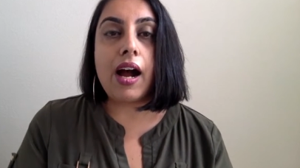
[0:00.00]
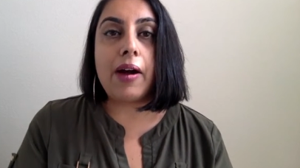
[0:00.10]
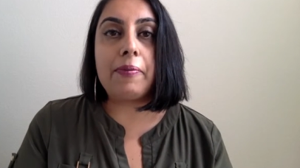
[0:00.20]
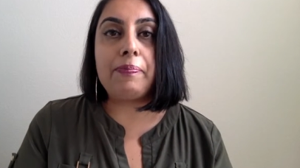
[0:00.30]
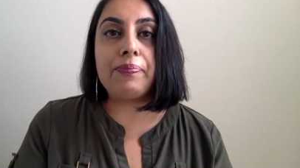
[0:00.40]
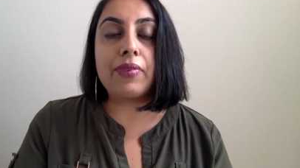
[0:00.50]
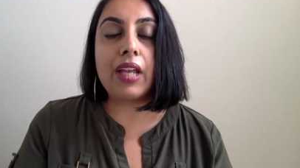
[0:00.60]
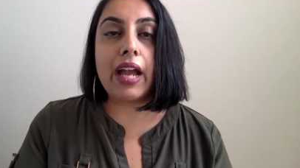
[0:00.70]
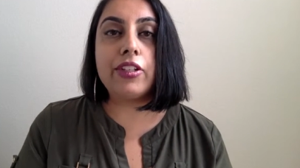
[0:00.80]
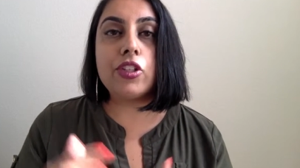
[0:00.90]

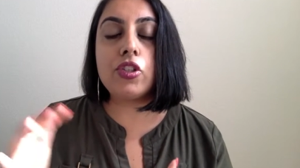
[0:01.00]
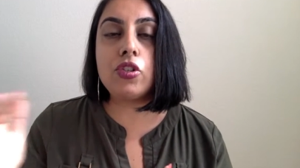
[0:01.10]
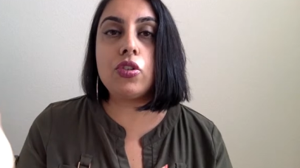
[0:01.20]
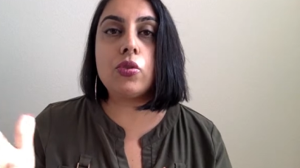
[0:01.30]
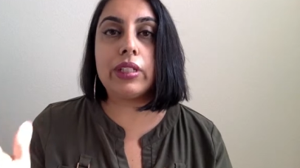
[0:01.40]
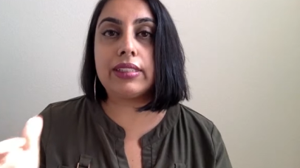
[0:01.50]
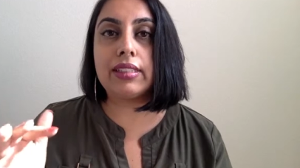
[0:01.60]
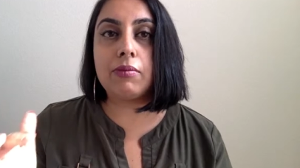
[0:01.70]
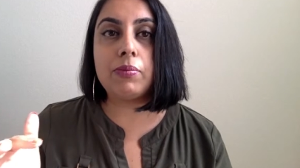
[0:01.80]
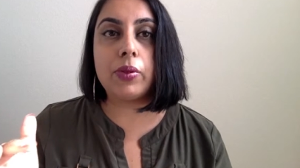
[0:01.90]
I just knew at
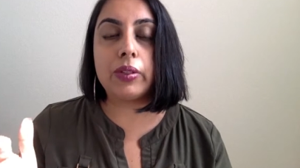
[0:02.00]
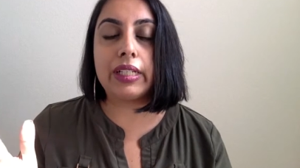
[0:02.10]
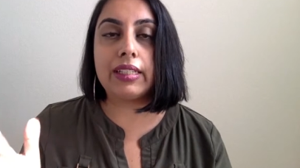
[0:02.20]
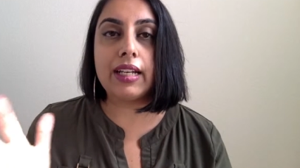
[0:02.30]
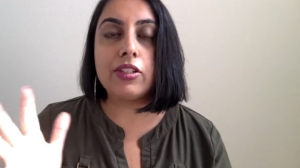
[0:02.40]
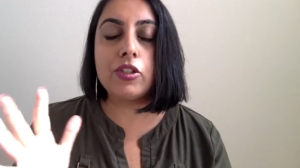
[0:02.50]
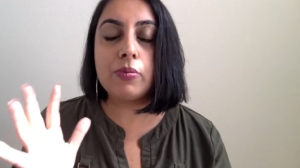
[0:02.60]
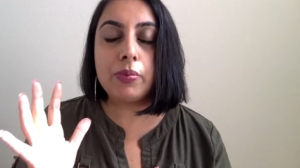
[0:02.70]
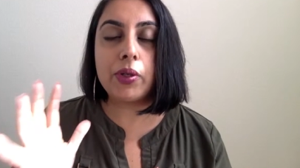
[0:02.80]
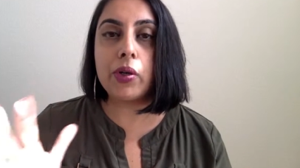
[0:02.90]
some point, I
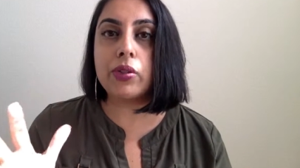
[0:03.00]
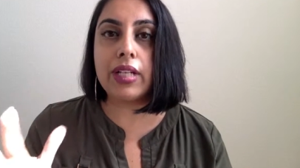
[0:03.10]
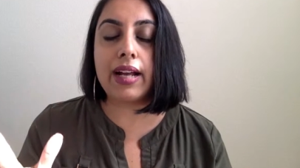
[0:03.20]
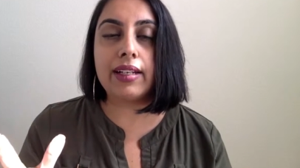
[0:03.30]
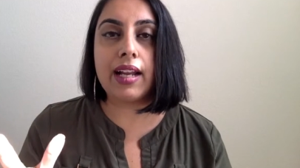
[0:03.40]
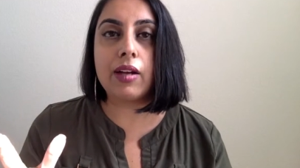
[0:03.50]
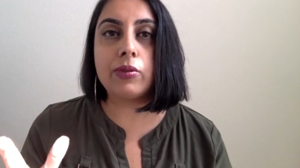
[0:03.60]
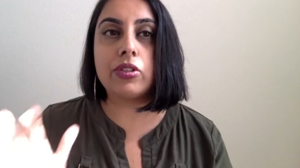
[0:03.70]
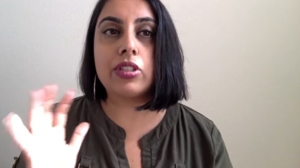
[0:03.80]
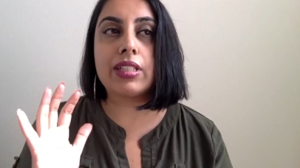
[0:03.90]
just broke down and I
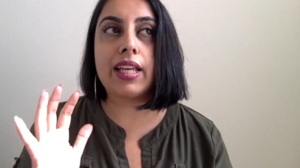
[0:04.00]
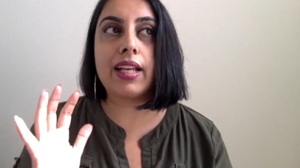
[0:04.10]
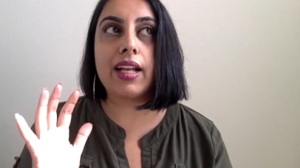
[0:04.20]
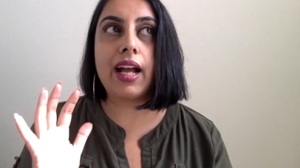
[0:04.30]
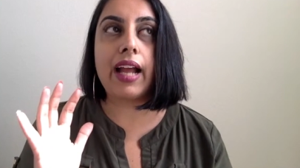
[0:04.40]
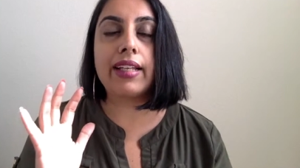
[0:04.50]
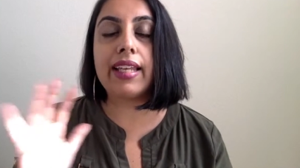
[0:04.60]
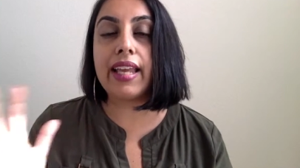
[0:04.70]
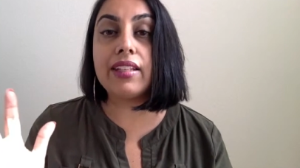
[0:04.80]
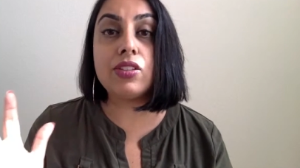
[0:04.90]
was just like, I
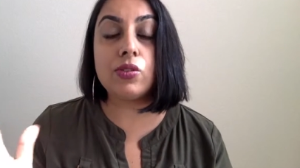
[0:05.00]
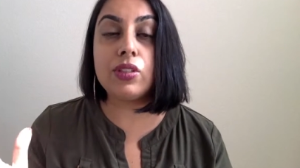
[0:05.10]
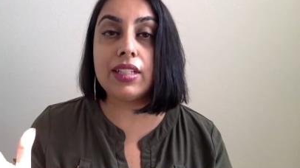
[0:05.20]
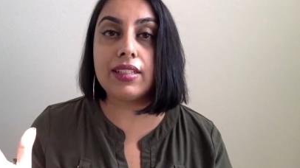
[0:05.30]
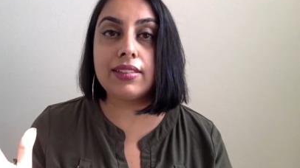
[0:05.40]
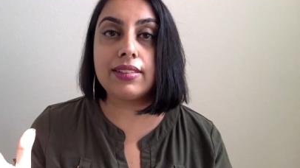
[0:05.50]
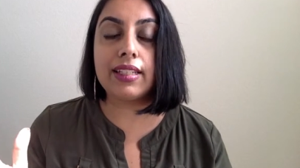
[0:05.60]
can't do this.